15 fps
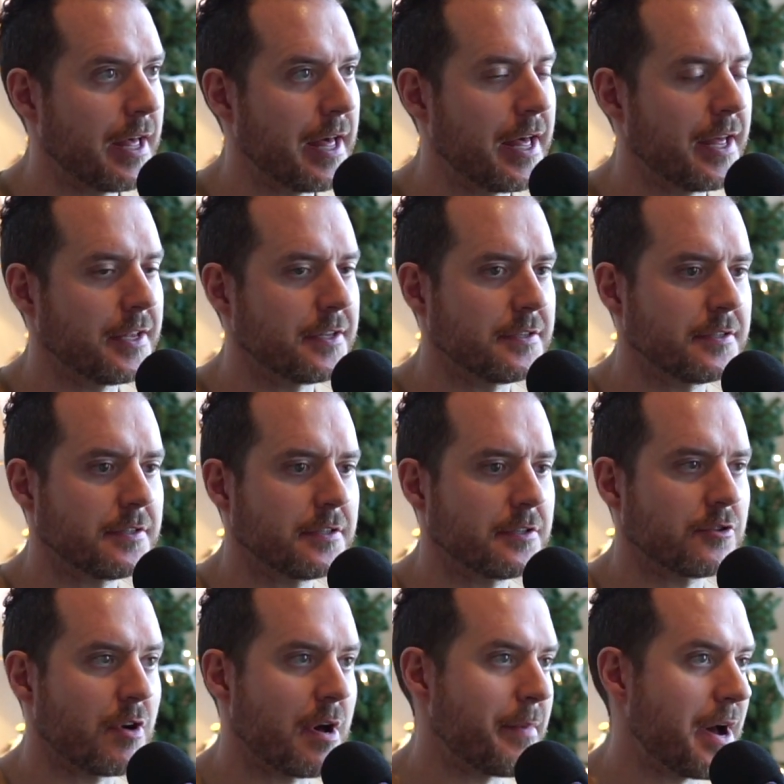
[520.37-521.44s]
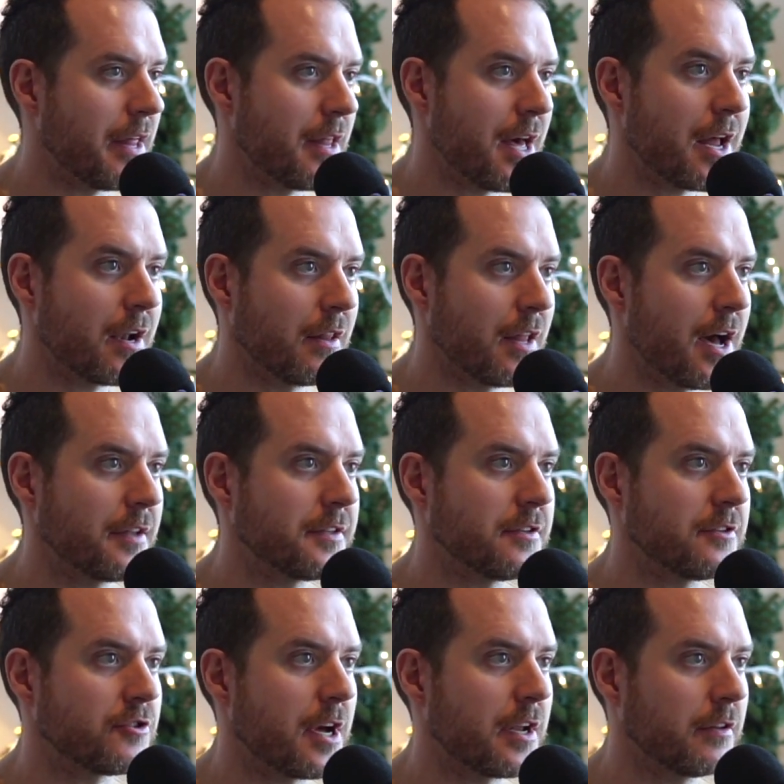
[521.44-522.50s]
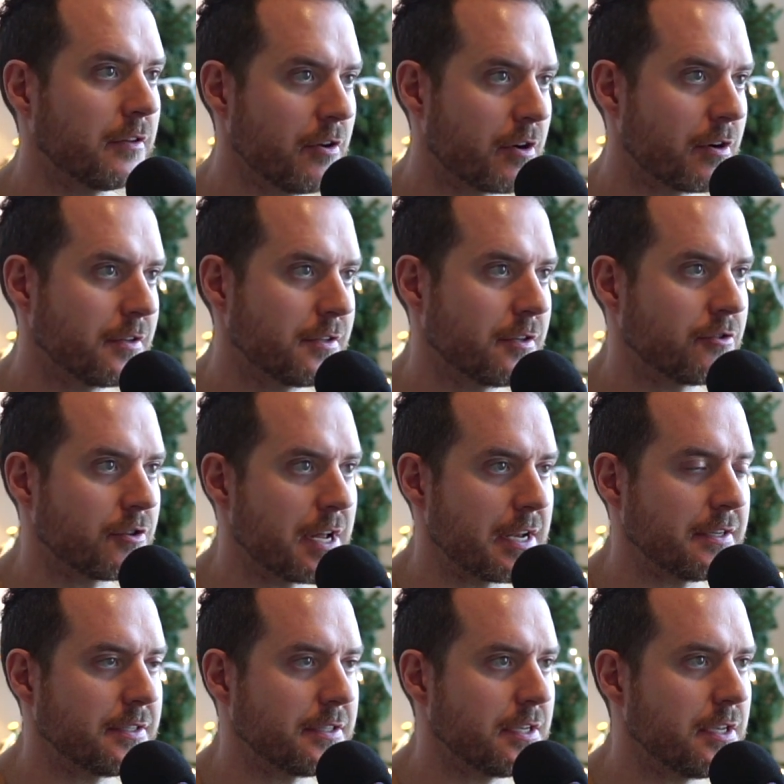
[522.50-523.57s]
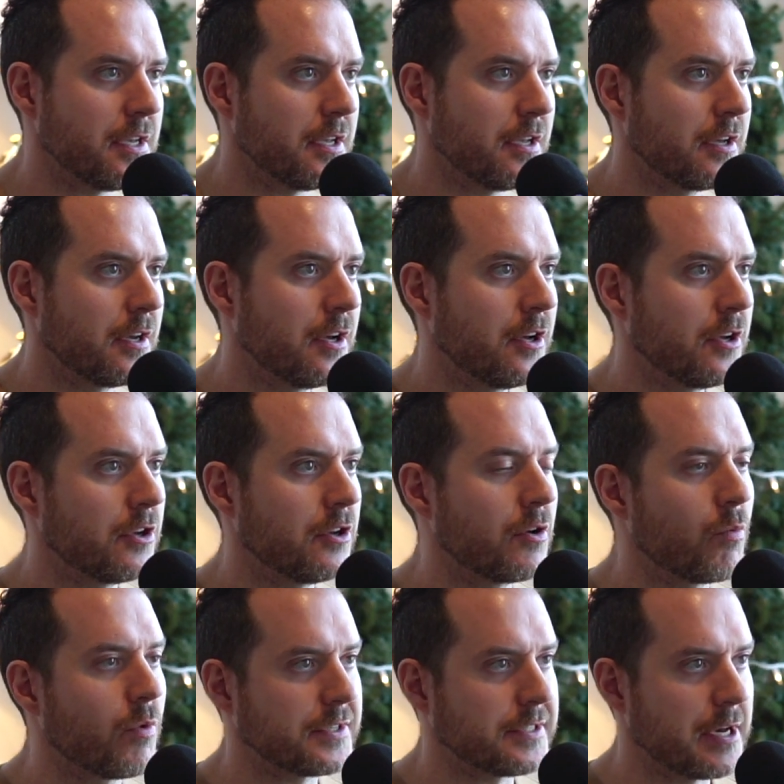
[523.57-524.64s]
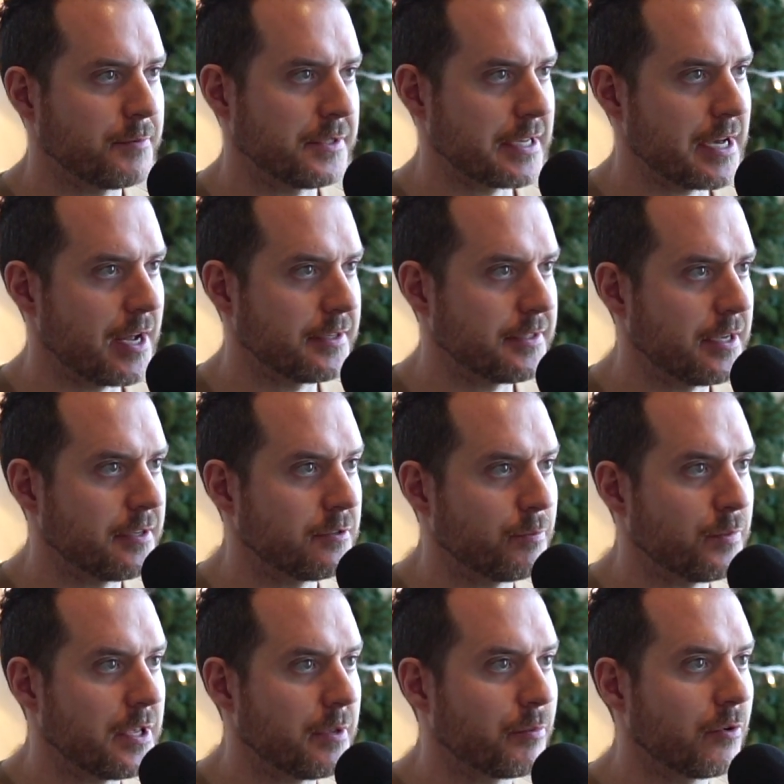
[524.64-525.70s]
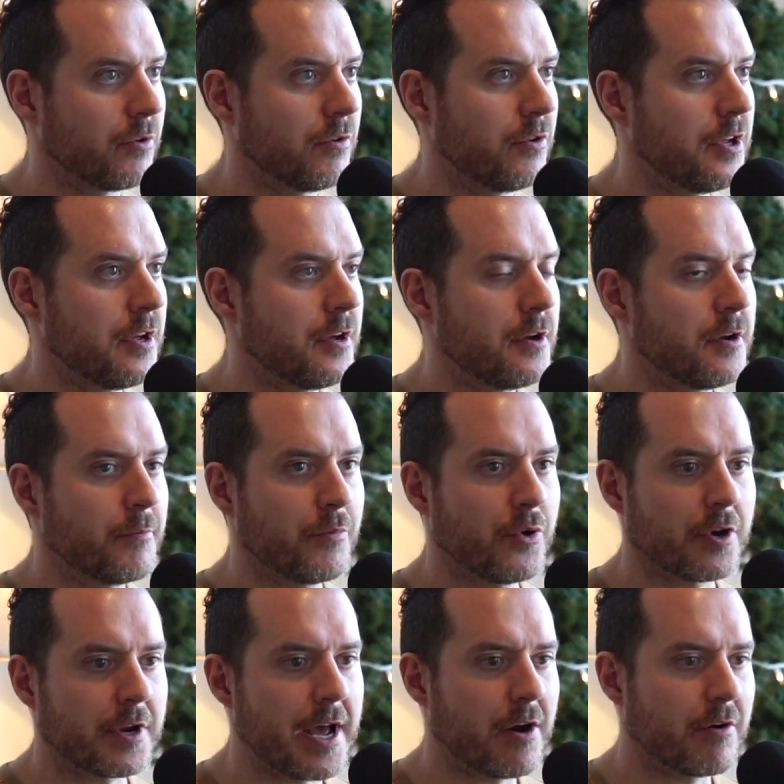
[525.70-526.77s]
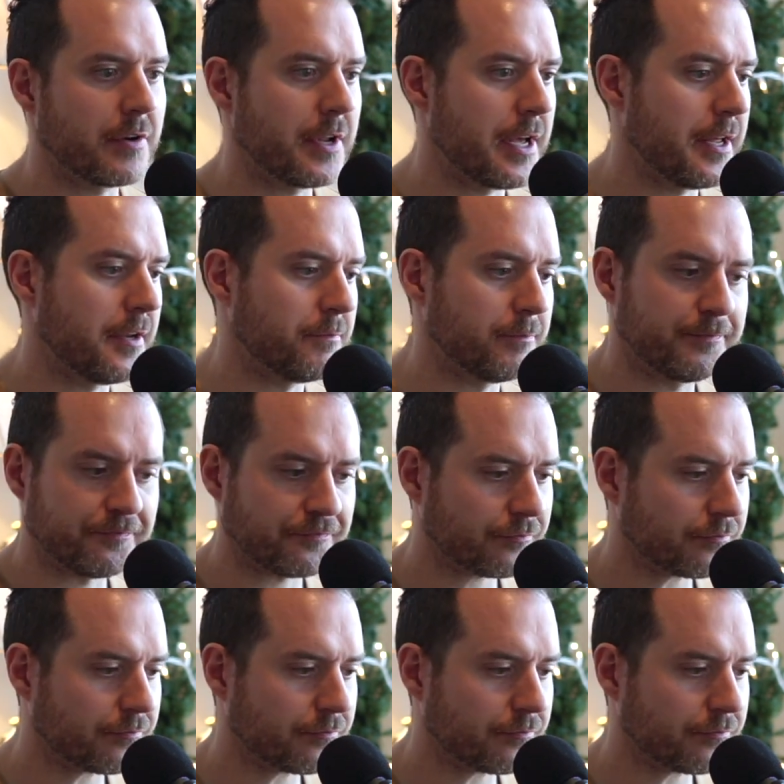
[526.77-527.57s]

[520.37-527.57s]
And so I'm on that a lot to try to learn, to try to see, you know, what types of content do people put out and